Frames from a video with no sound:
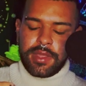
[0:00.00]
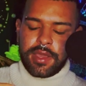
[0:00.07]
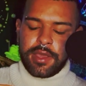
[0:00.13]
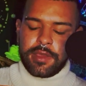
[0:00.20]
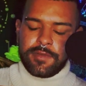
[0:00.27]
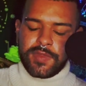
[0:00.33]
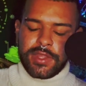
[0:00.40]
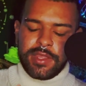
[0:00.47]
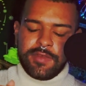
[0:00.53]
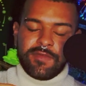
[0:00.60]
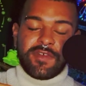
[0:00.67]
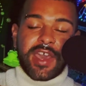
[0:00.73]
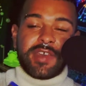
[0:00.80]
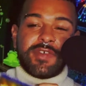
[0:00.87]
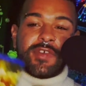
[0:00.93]
have the
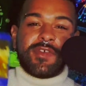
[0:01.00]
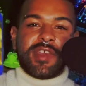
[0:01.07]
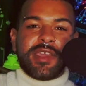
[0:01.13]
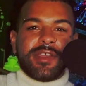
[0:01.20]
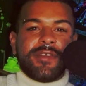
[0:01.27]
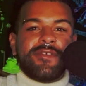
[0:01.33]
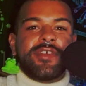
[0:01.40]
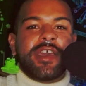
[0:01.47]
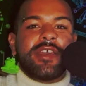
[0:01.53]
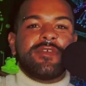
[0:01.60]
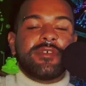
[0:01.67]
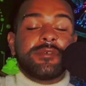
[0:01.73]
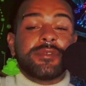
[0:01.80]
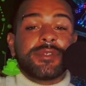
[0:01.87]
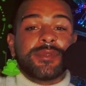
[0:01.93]
Five of Air,
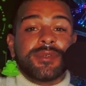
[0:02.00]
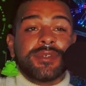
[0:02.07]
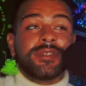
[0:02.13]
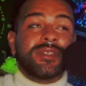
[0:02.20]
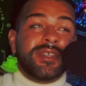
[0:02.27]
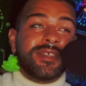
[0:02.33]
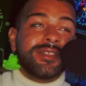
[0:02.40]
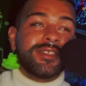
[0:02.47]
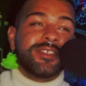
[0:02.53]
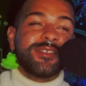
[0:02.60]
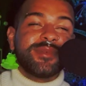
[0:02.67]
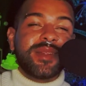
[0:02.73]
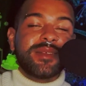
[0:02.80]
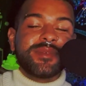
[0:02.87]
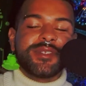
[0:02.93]
Five of Swords. Yeah, this
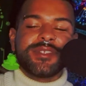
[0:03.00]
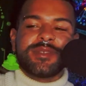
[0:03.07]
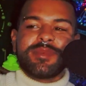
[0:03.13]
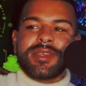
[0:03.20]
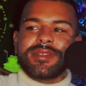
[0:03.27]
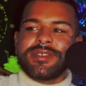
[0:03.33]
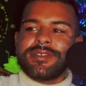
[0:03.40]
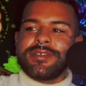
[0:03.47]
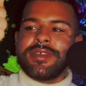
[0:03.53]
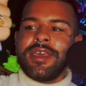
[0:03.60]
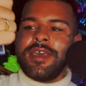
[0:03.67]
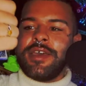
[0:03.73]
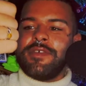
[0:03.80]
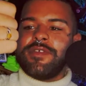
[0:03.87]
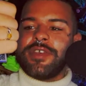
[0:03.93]
is what I'm suspecting,
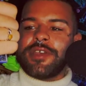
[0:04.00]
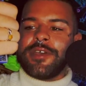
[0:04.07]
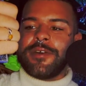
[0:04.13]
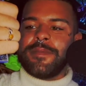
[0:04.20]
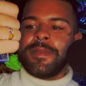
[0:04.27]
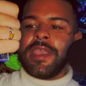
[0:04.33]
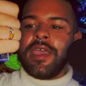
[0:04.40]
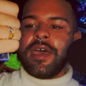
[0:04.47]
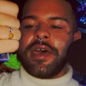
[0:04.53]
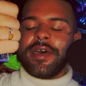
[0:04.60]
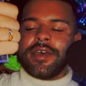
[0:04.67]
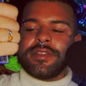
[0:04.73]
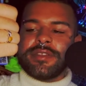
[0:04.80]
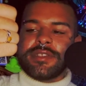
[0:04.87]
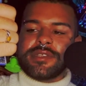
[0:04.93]
Virgo.
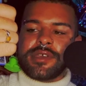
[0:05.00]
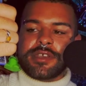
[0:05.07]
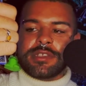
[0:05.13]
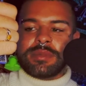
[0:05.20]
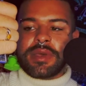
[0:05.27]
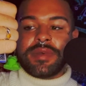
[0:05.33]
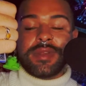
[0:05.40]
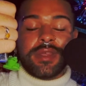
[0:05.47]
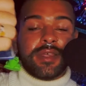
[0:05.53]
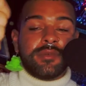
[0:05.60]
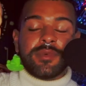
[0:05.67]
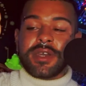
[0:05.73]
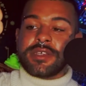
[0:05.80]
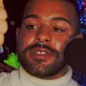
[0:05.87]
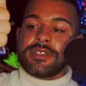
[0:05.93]
Uh, this talks about an
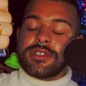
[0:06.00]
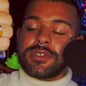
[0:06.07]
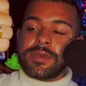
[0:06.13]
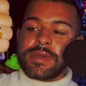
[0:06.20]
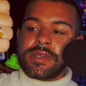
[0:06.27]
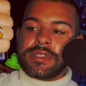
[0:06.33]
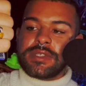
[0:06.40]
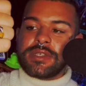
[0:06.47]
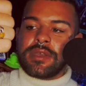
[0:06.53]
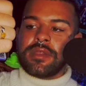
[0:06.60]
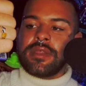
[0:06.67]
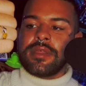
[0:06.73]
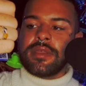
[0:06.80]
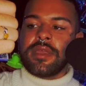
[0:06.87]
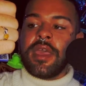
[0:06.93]
unwise choice,
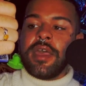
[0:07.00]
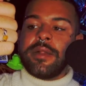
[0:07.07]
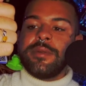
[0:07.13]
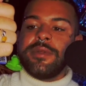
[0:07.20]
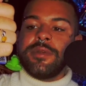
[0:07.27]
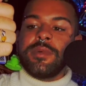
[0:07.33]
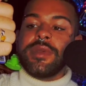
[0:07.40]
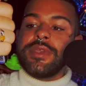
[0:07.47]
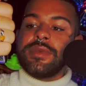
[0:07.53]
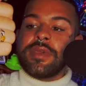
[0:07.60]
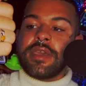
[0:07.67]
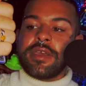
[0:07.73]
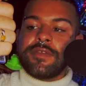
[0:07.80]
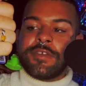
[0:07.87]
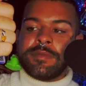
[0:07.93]
darling. Learn what you
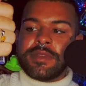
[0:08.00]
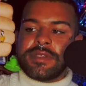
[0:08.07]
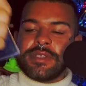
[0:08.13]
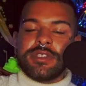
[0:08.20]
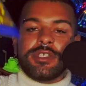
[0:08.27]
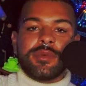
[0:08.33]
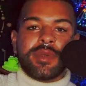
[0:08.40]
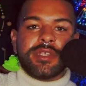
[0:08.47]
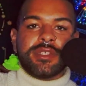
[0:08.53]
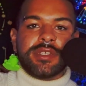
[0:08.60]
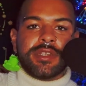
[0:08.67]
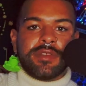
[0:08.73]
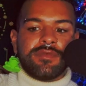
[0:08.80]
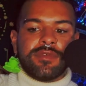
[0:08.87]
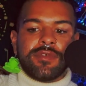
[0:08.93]
can from the
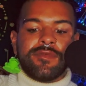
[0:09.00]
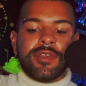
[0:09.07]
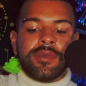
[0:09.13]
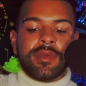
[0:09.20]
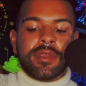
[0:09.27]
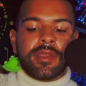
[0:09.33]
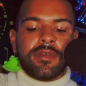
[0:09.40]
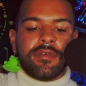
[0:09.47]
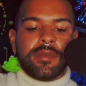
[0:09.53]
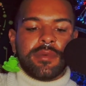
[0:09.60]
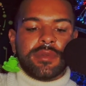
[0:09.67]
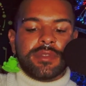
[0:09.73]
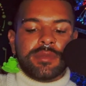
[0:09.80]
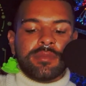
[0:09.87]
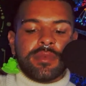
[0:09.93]
situation and reviewing
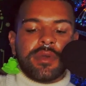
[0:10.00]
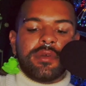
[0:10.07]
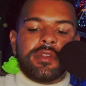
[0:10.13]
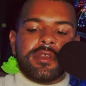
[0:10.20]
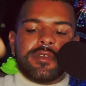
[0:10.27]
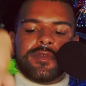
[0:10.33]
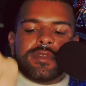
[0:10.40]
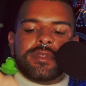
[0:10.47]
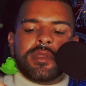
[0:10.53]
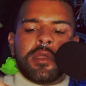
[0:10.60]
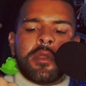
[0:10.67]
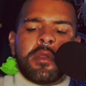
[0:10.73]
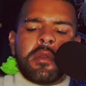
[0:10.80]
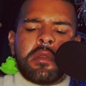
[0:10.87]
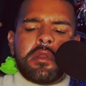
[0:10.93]
everyone's motives.
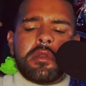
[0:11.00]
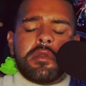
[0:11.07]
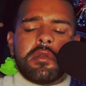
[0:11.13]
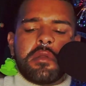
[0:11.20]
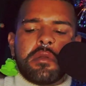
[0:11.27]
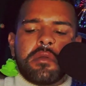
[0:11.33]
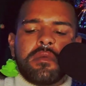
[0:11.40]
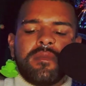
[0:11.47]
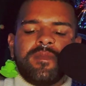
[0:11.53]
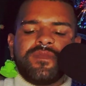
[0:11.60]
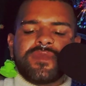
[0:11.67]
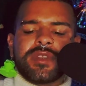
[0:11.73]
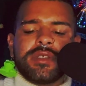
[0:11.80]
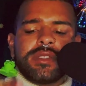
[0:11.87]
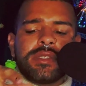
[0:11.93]
Hmm.
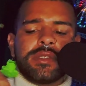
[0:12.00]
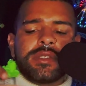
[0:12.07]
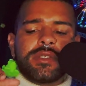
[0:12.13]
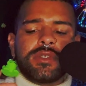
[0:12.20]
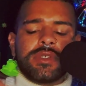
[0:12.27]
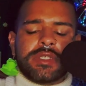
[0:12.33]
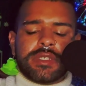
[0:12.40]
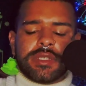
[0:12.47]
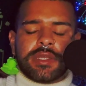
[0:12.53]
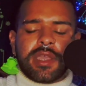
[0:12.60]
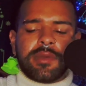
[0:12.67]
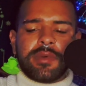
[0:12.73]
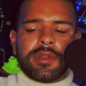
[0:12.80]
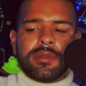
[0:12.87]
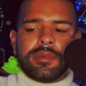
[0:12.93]
This is interesting.
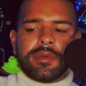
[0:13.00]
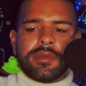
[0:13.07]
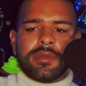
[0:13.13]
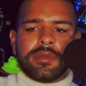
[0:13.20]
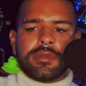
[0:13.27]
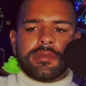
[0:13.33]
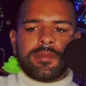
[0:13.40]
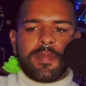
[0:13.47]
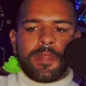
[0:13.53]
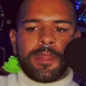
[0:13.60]
I want to pull